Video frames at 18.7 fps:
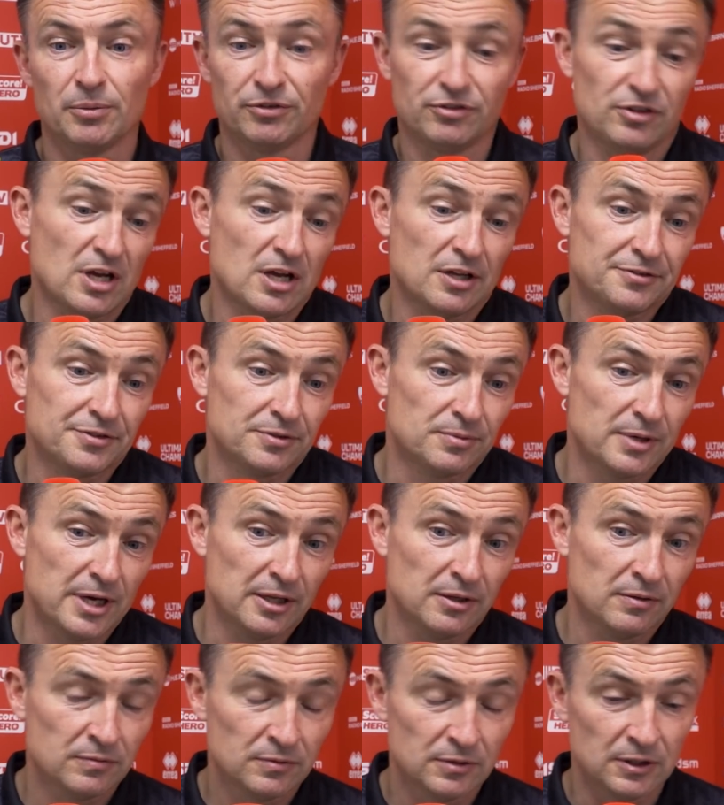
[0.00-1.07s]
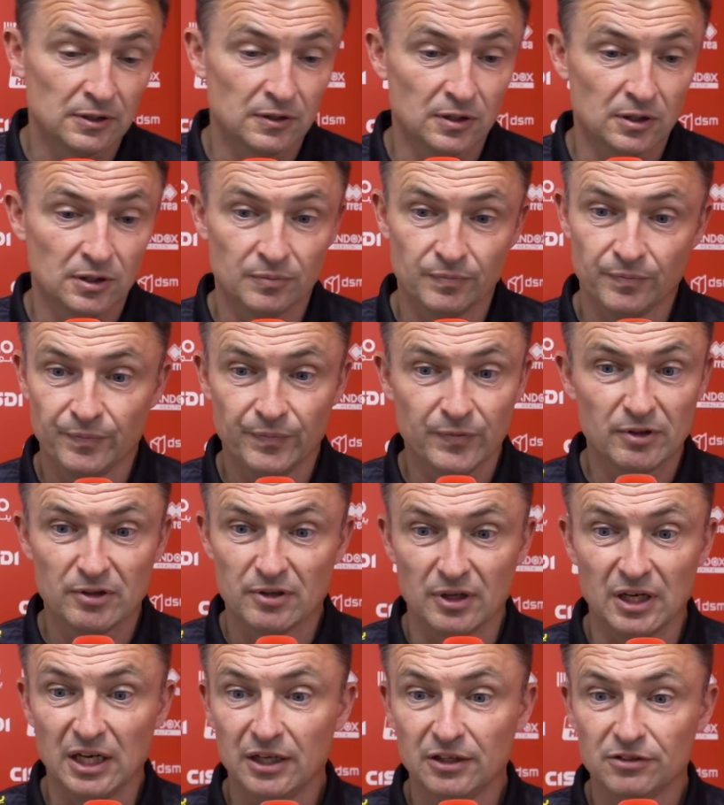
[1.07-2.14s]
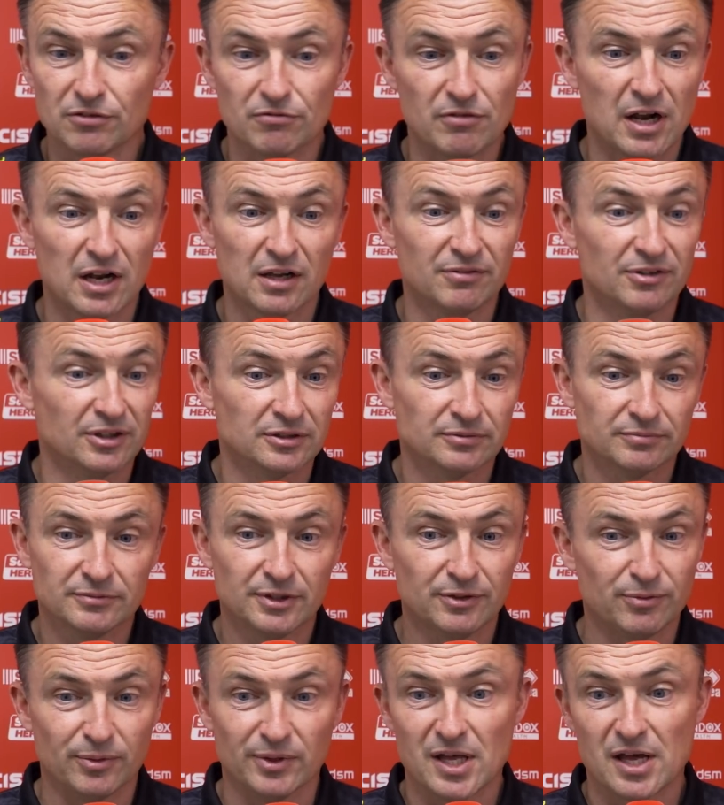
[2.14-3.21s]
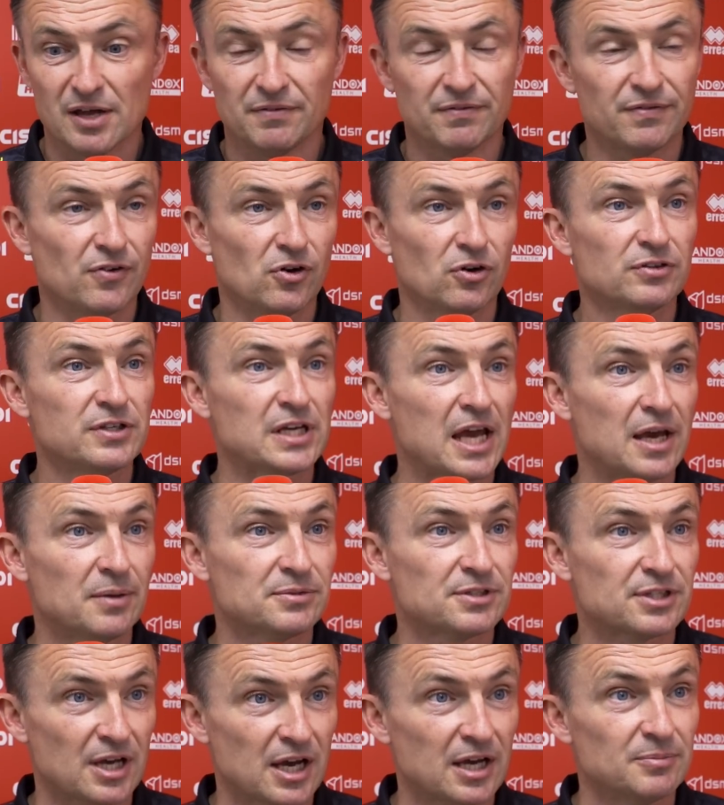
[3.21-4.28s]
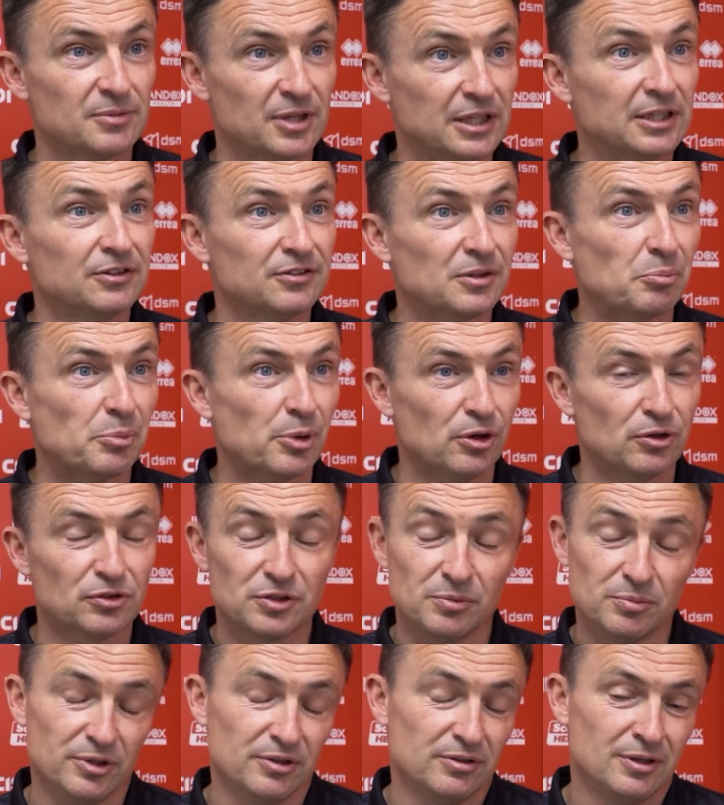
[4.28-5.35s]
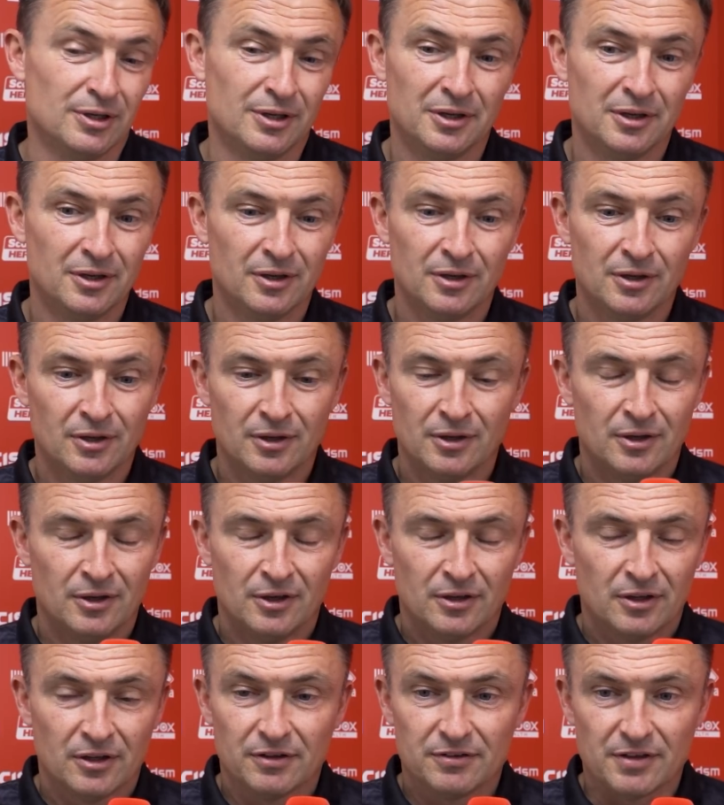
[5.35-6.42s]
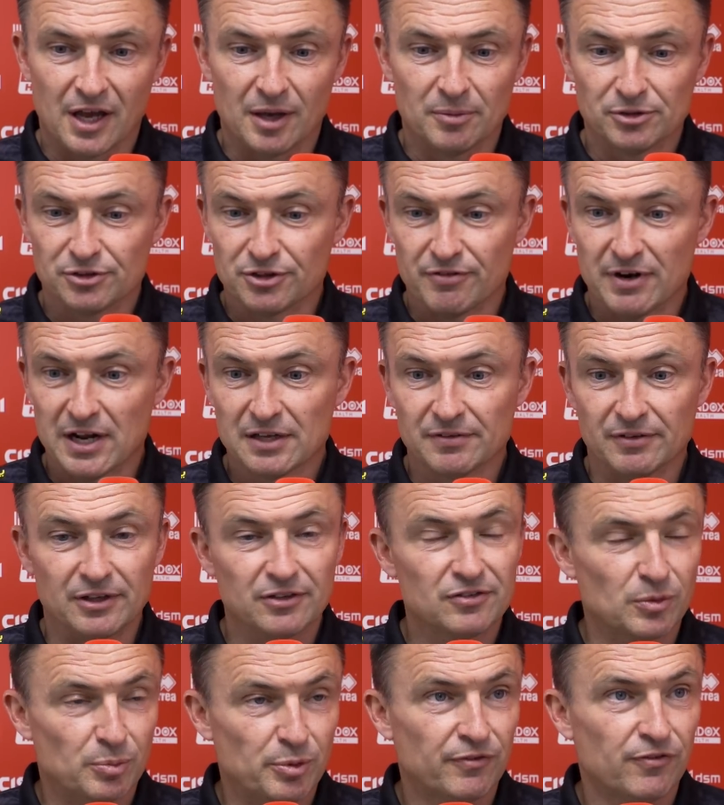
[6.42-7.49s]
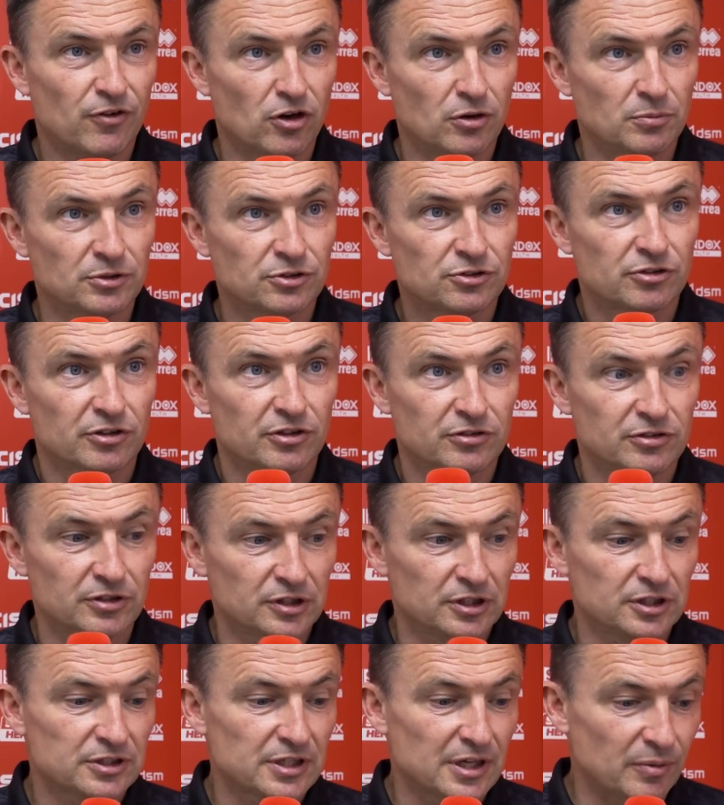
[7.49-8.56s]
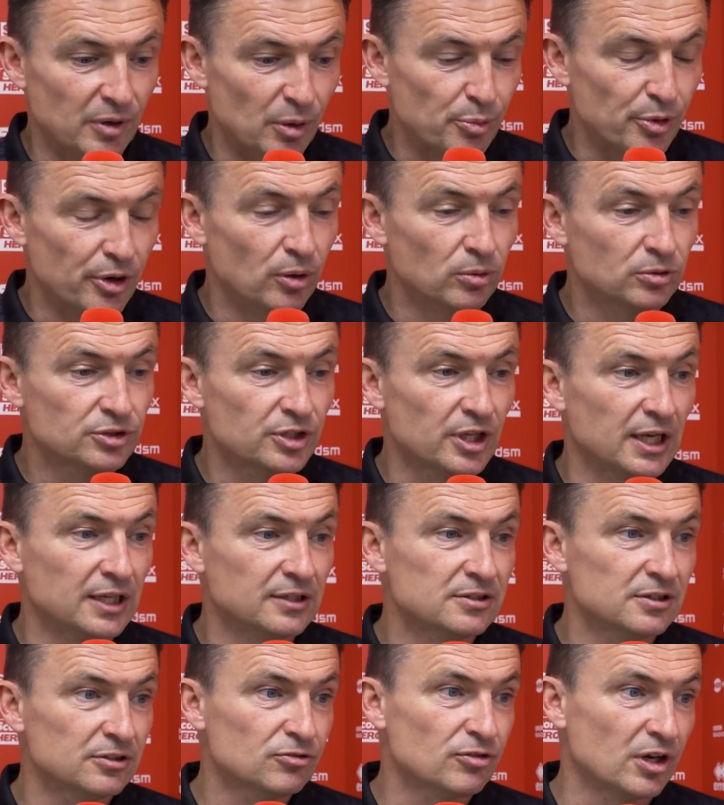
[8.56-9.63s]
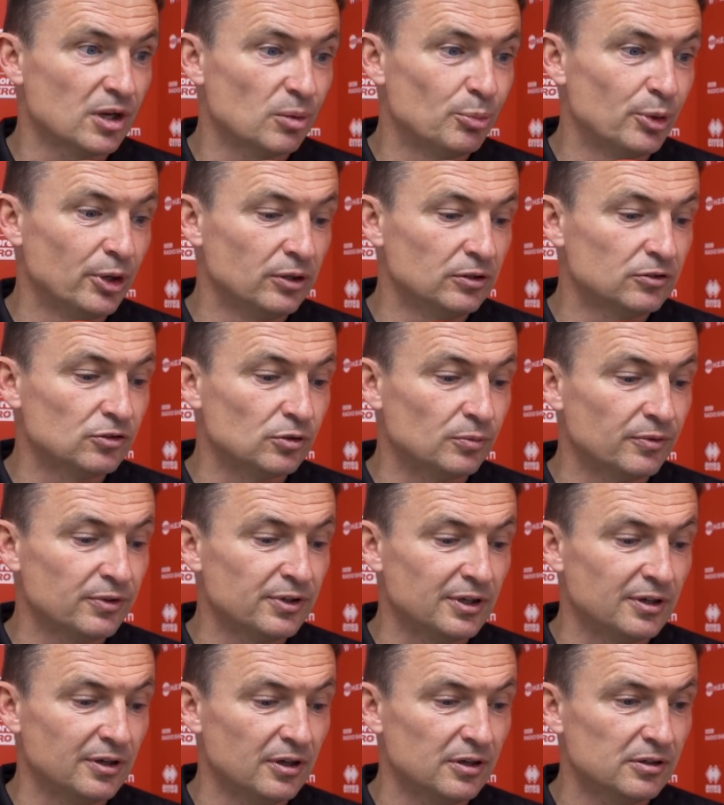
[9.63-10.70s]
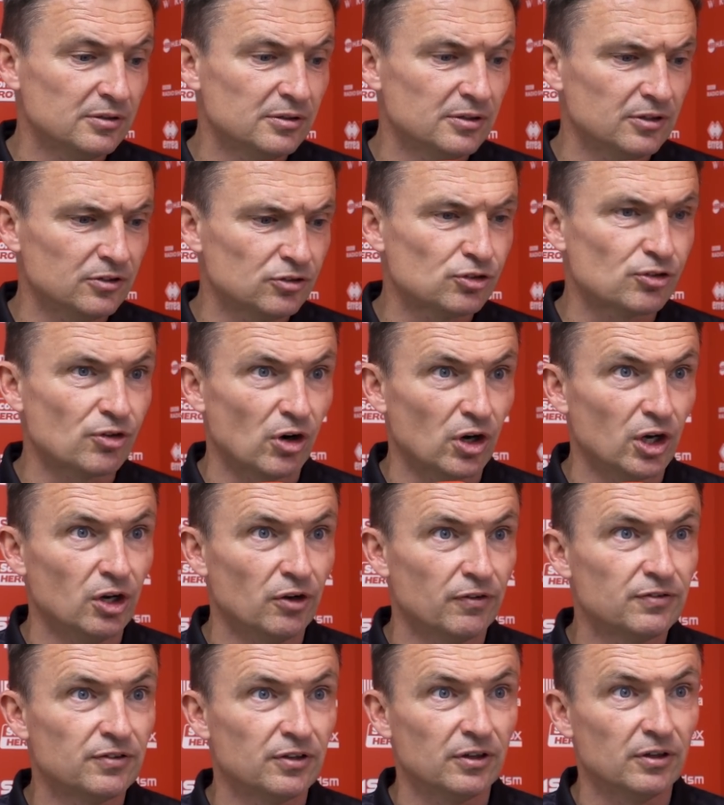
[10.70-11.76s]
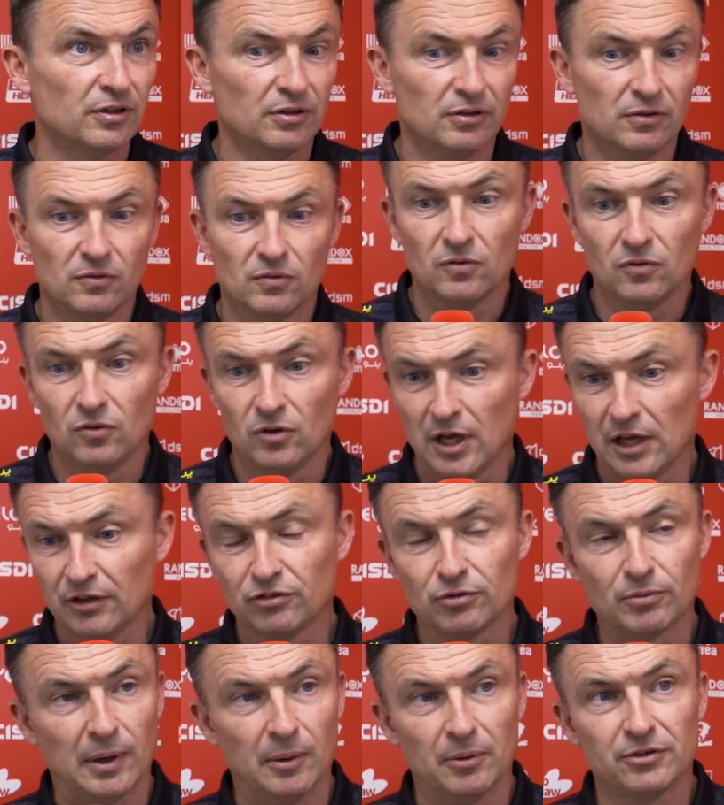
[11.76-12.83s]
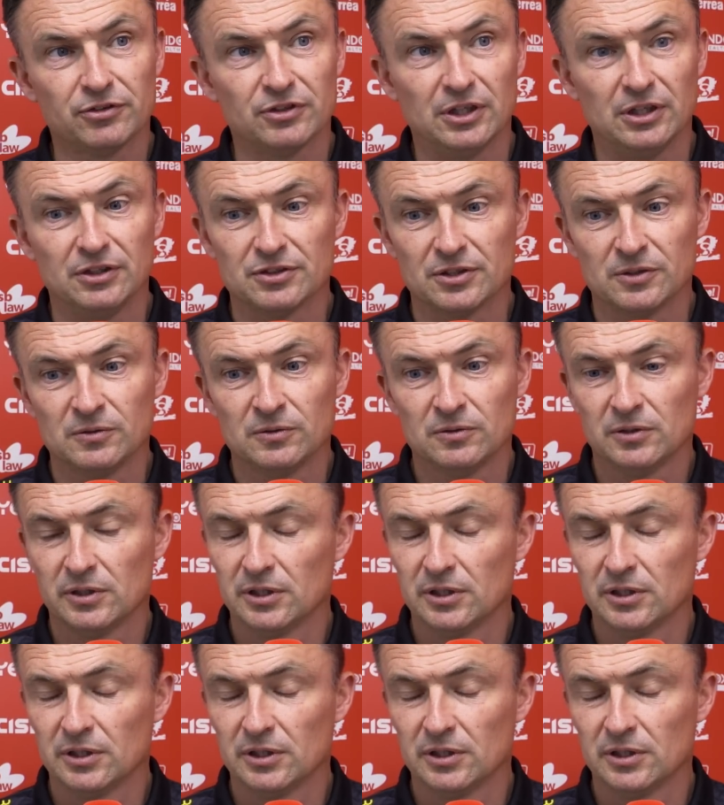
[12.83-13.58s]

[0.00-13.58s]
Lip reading: Yeah, we started well. The league's irrelevant. If we're there in 40 games' time, then it's important, but the table's irrelevant. It's the performances, it's how we approach things, it's trying to build something that's strong enough to last throughout the season.